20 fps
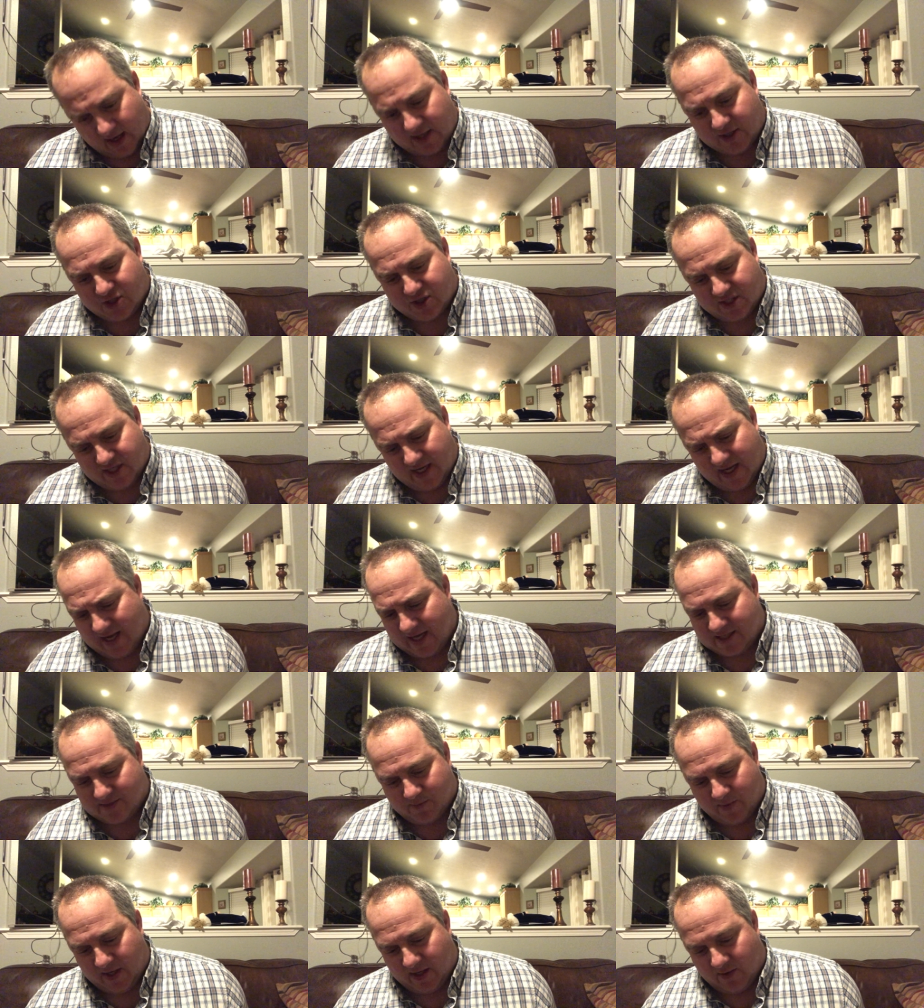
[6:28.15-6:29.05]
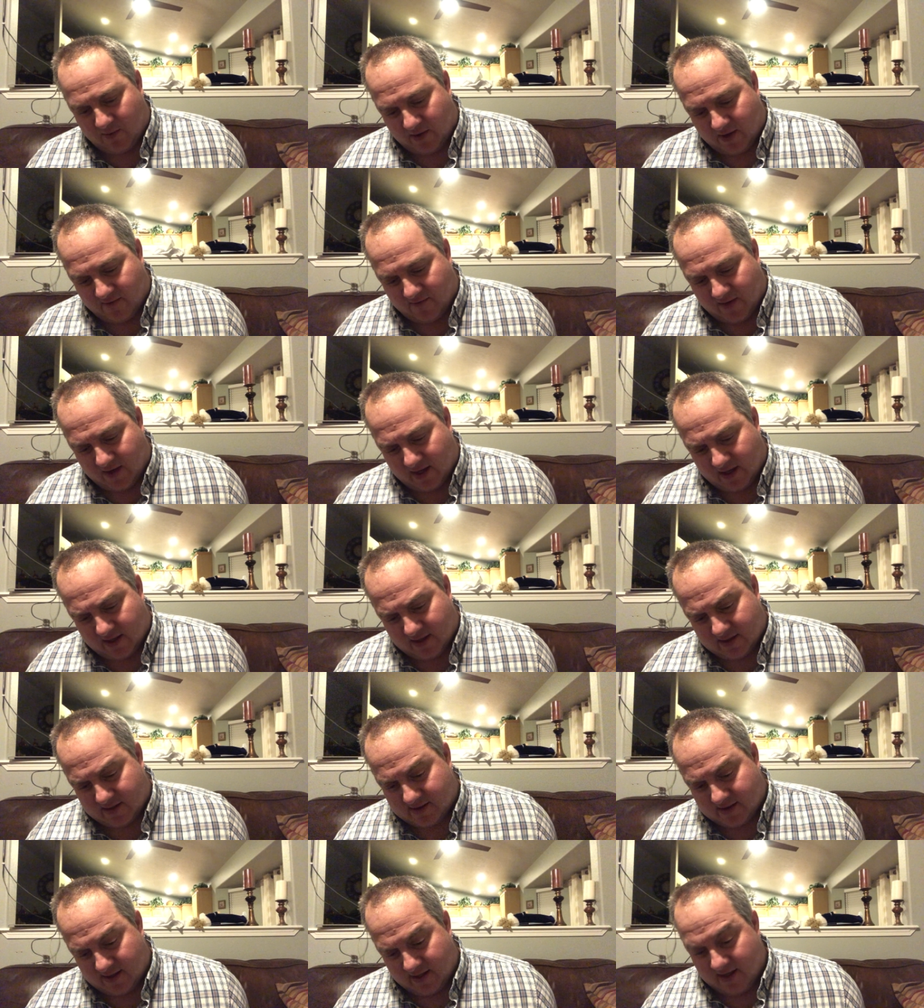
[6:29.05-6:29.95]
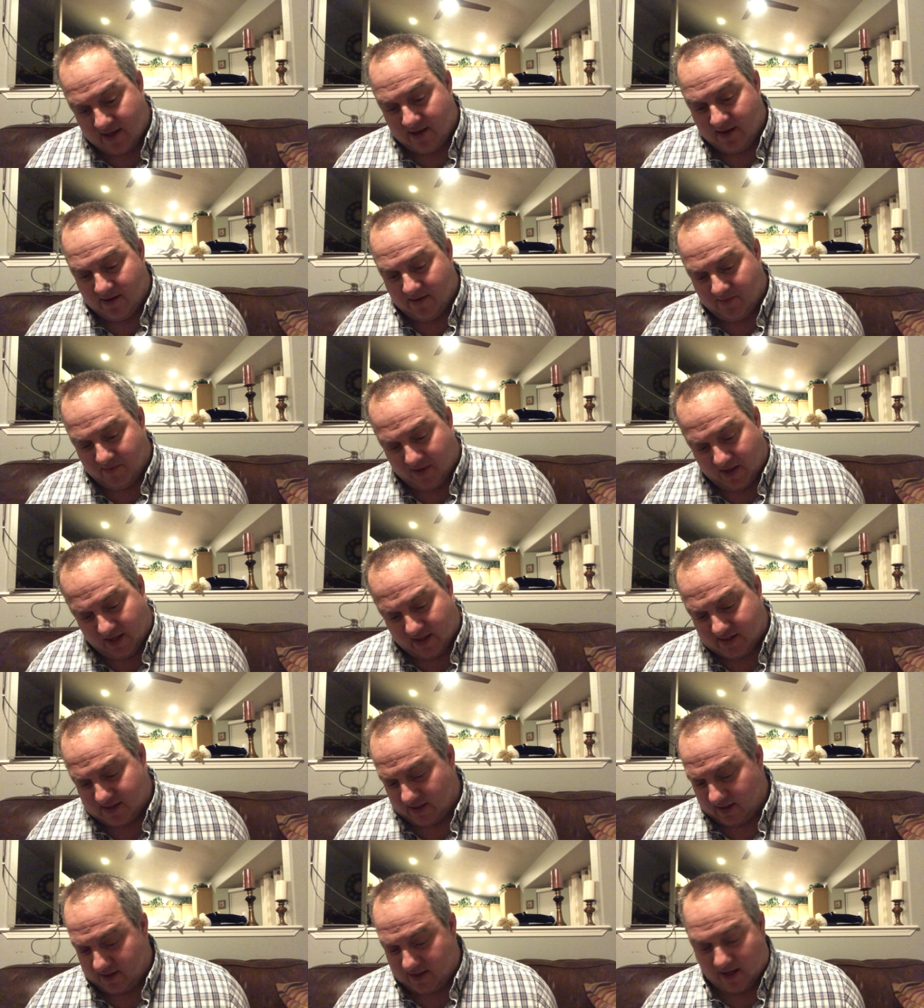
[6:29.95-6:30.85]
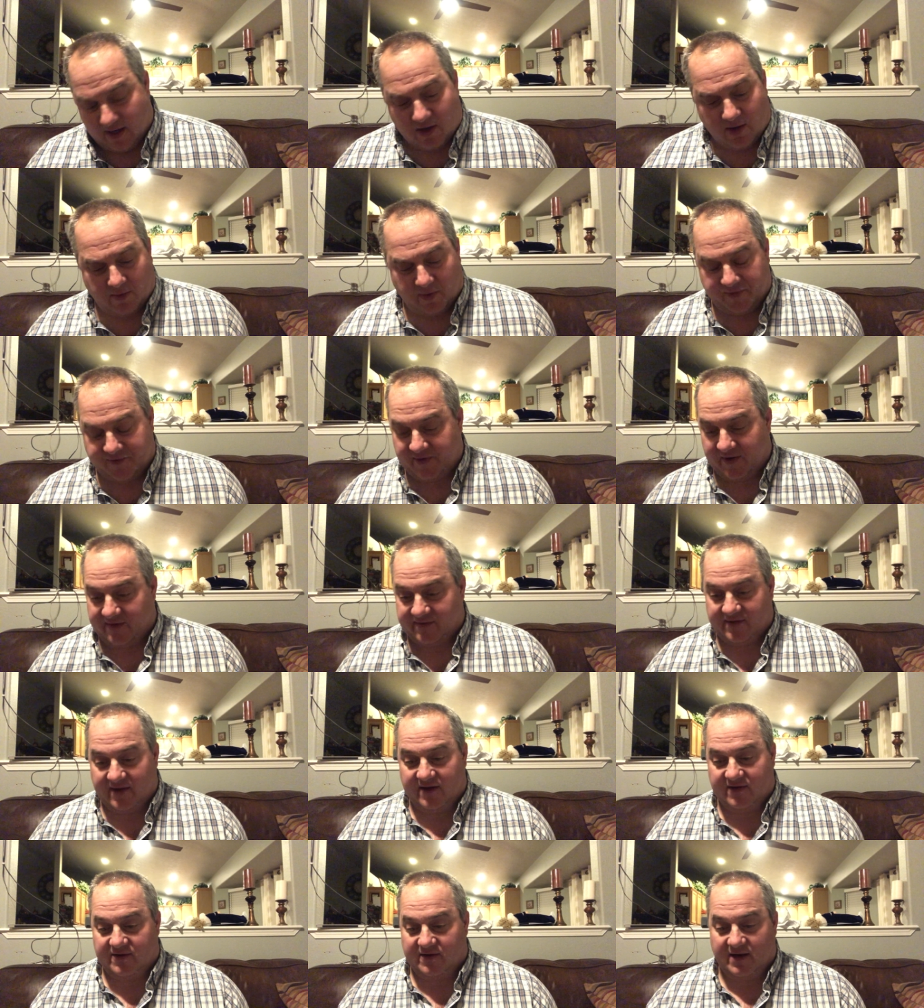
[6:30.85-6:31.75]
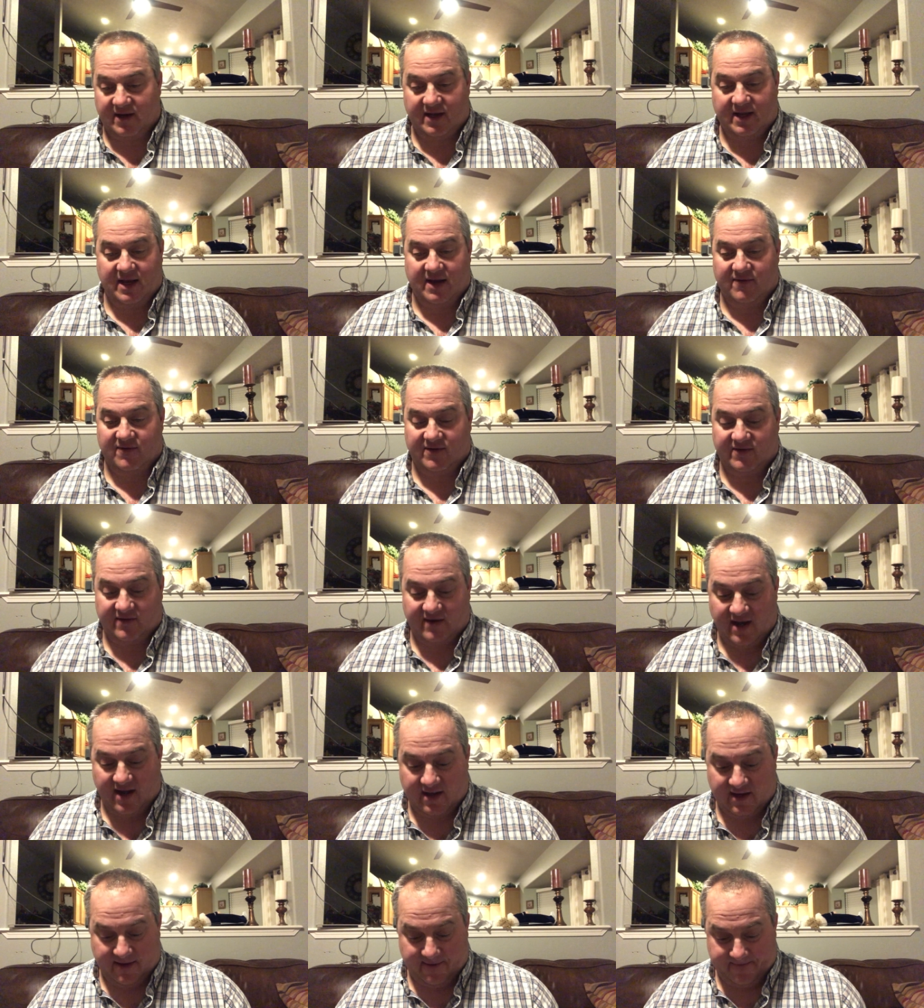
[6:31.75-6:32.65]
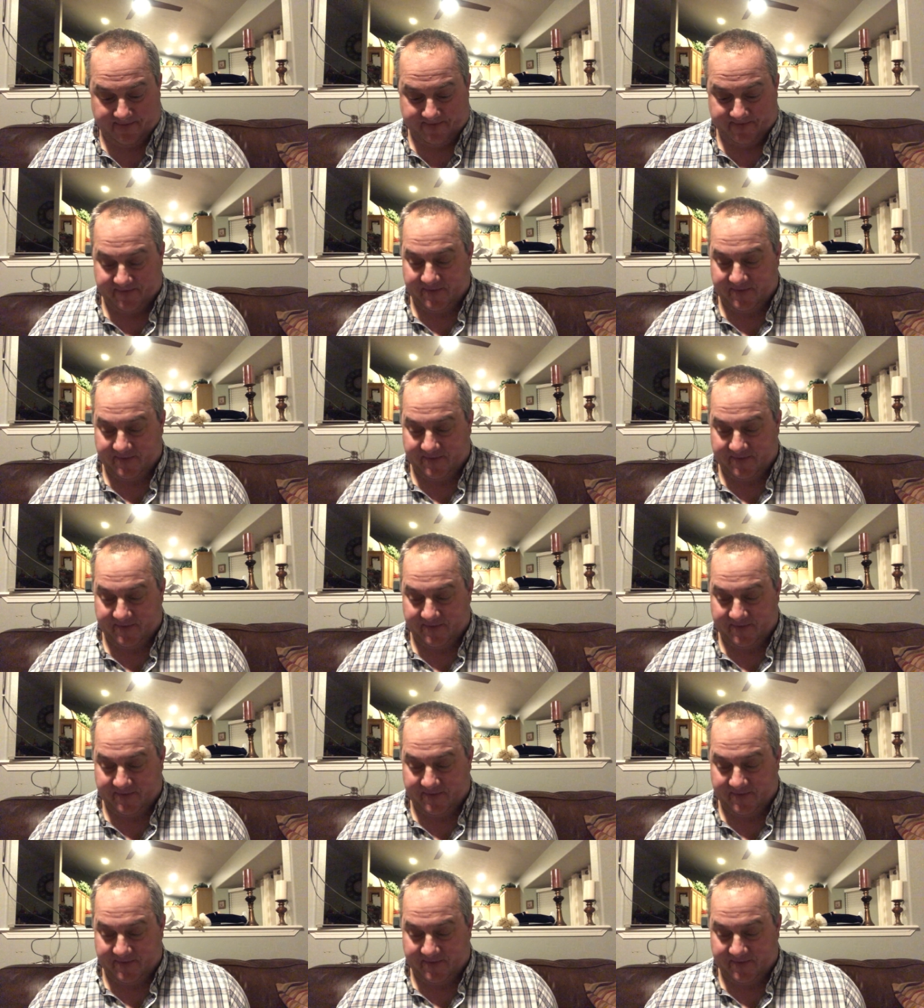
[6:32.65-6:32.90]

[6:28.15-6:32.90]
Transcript: HCSB, whatever that is, but it's a terrible translation. I can't even stand it.